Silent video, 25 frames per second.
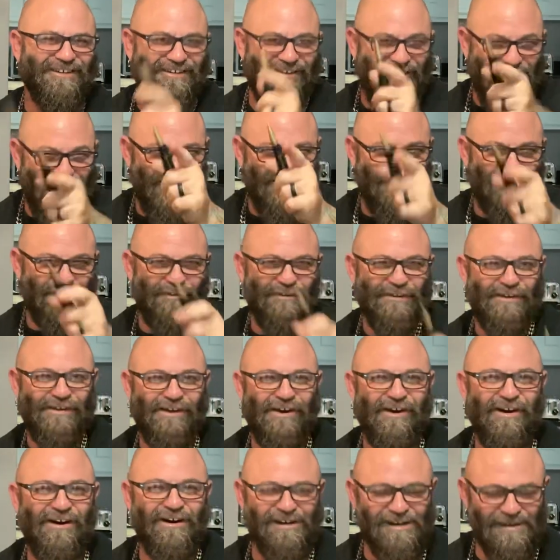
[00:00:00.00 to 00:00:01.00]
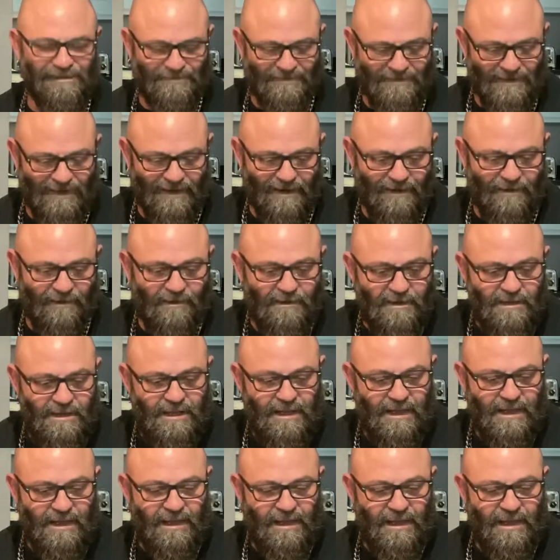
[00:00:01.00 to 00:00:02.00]
All for y'all out there.
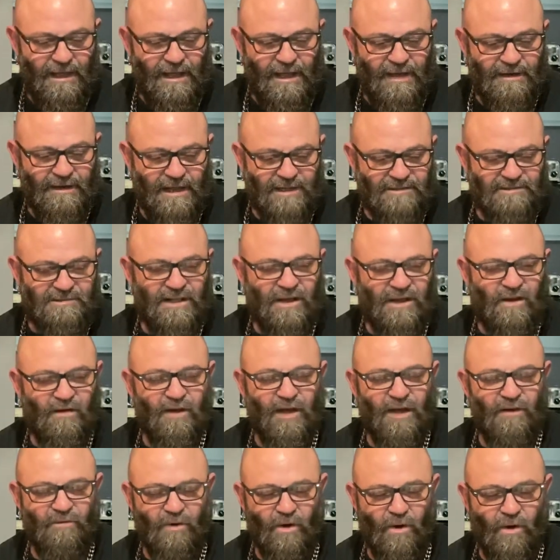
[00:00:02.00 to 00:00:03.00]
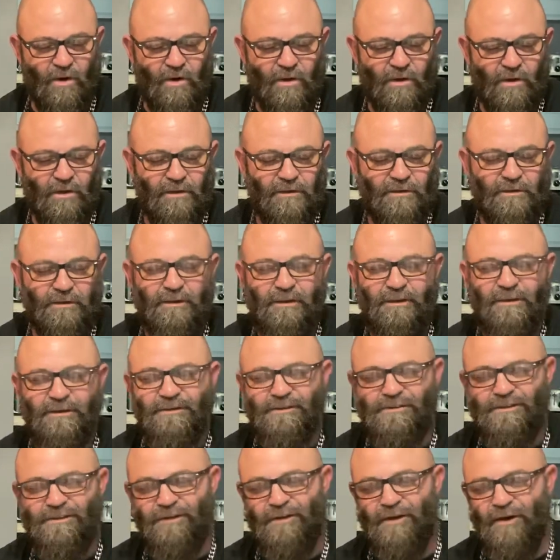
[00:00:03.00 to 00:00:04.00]
And that's how I roll.
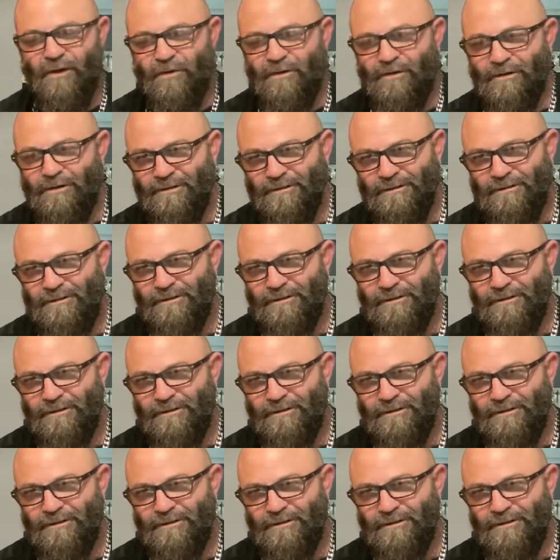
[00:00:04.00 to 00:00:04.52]
You know,